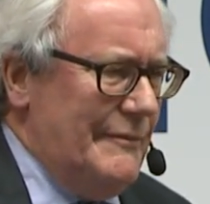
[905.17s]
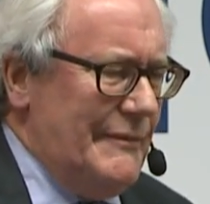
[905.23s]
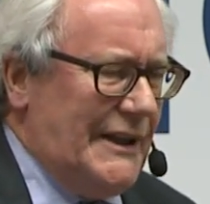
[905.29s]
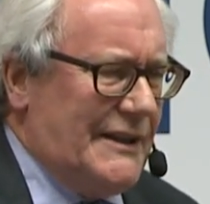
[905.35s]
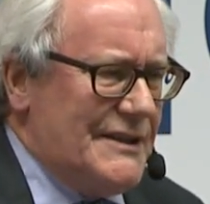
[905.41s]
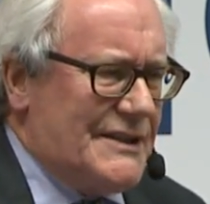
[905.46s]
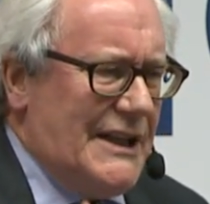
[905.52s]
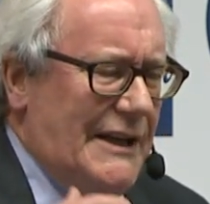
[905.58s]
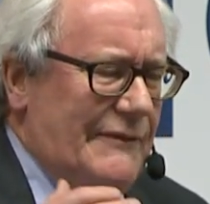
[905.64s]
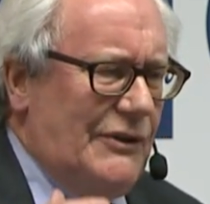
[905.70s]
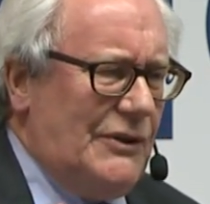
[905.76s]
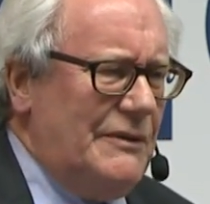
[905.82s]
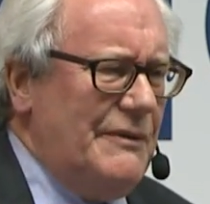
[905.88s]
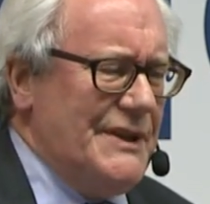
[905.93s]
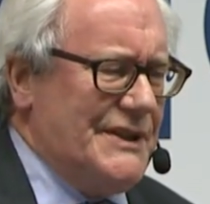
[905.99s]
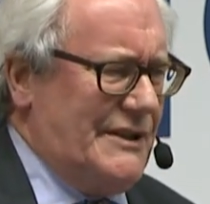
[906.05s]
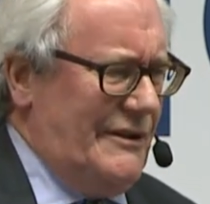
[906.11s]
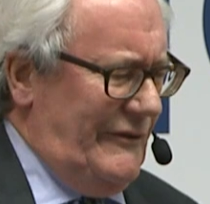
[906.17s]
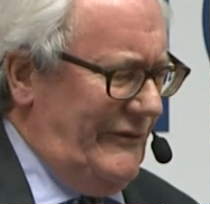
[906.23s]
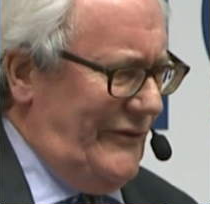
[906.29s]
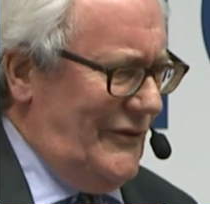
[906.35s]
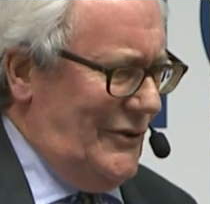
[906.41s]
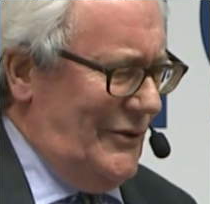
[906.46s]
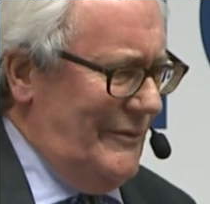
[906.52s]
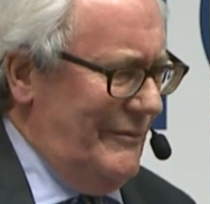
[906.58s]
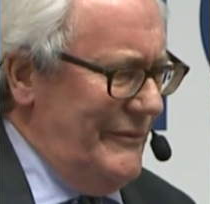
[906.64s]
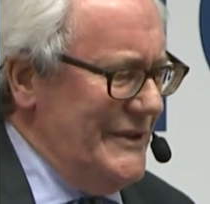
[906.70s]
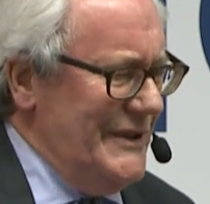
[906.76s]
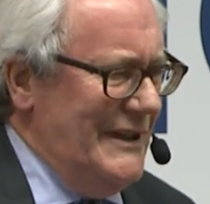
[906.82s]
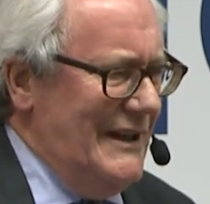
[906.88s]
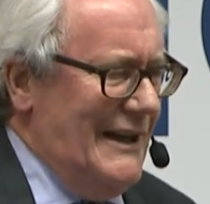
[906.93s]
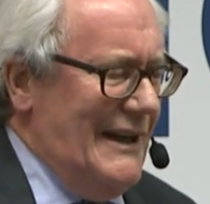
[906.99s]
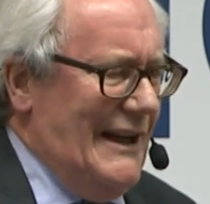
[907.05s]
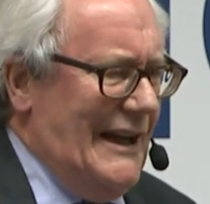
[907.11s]
because they've always conformed,
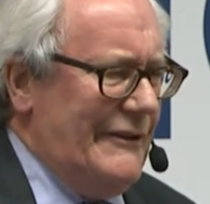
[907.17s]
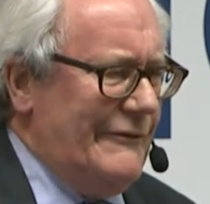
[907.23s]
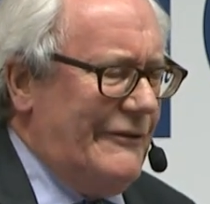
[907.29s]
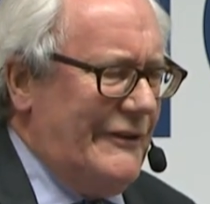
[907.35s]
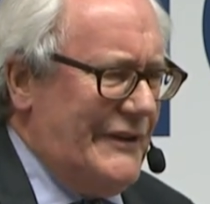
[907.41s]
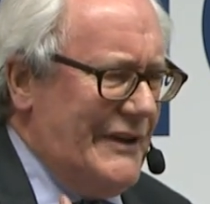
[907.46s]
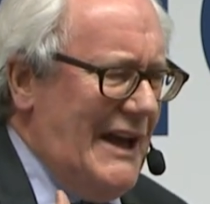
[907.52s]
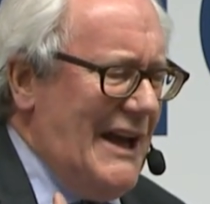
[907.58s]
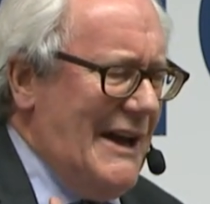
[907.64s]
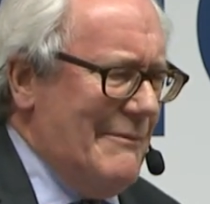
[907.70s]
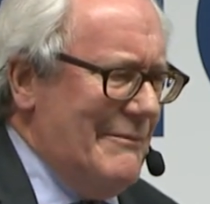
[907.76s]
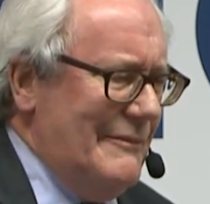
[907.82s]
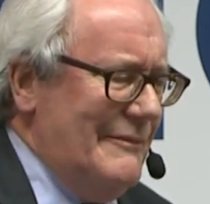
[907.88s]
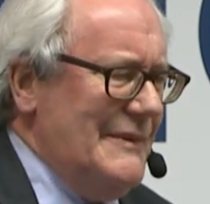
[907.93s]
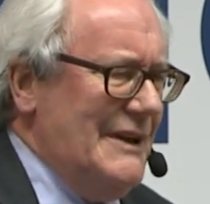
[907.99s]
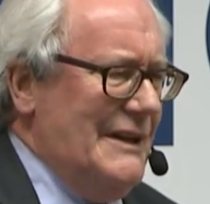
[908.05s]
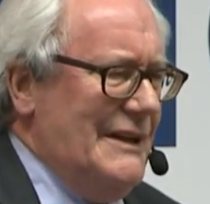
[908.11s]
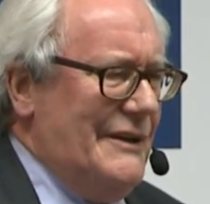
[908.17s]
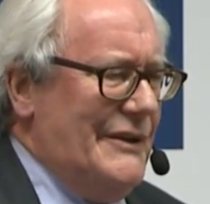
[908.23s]
and for them,